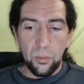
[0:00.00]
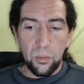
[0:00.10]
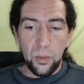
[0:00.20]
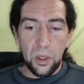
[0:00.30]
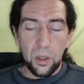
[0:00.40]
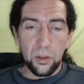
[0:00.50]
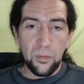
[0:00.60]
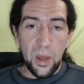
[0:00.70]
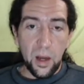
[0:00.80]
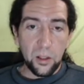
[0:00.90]
because of
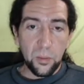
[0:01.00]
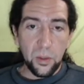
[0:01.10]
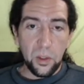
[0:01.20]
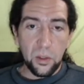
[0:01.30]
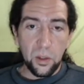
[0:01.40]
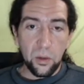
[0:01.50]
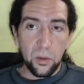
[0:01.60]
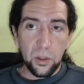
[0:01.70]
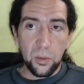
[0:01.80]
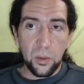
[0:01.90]
that experience, other
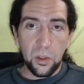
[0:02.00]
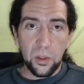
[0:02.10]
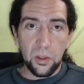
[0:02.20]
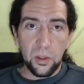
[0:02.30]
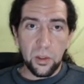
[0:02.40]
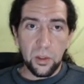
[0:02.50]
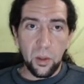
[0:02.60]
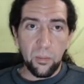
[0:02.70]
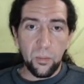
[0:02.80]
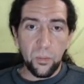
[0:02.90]
experiences,
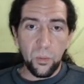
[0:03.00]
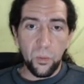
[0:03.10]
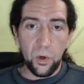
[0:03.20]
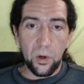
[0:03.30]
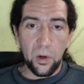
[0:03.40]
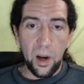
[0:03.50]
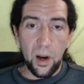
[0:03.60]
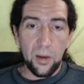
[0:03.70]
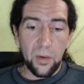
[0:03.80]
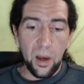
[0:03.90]
some where
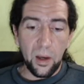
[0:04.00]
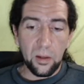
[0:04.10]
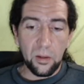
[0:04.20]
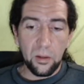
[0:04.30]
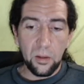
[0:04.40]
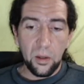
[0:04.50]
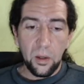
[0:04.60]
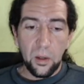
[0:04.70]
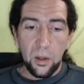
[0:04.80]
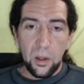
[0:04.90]
I've had
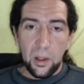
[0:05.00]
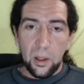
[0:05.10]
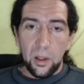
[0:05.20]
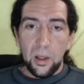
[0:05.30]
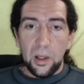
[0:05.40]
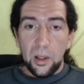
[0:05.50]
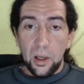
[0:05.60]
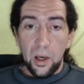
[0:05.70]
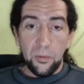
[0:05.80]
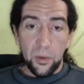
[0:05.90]

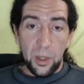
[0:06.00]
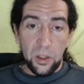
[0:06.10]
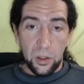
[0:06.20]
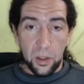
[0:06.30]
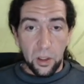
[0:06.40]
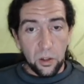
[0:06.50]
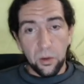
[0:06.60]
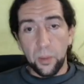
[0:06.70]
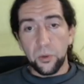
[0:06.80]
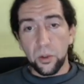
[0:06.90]
information get
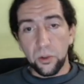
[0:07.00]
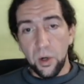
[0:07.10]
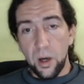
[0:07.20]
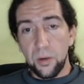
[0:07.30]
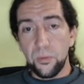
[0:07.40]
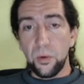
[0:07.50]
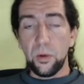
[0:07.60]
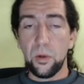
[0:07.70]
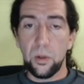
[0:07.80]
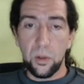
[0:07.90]
corrupt on a drive
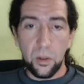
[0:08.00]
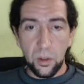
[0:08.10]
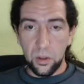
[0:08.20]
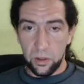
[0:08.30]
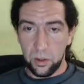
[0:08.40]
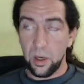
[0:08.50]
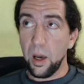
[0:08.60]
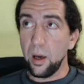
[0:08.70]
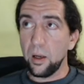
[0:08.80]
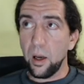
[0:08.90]

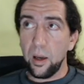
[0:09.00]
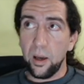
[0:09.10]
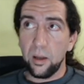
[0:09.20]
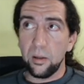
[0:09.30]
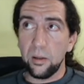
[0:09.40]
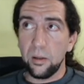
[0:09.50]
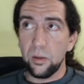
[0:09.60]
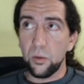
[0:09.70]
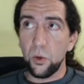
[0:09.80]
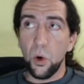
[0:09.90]
and I had
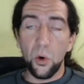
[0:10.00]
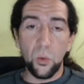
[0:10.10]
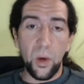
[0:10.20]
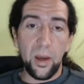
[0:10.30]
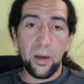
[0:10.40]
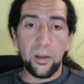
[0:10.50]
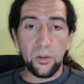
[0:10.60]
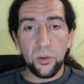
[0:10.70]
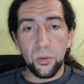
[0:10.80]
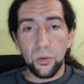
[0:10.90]
no way
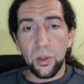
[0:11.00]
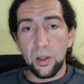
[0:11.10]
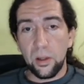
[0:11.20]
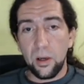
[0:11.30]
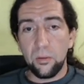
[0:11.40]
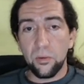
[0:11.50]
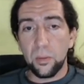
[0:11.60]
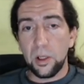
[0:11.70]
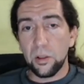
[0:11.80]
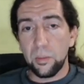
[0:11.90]
to get that
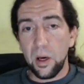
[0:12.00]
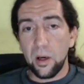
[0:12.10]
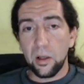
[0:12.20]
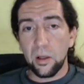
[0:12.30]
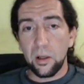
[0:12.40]
information back.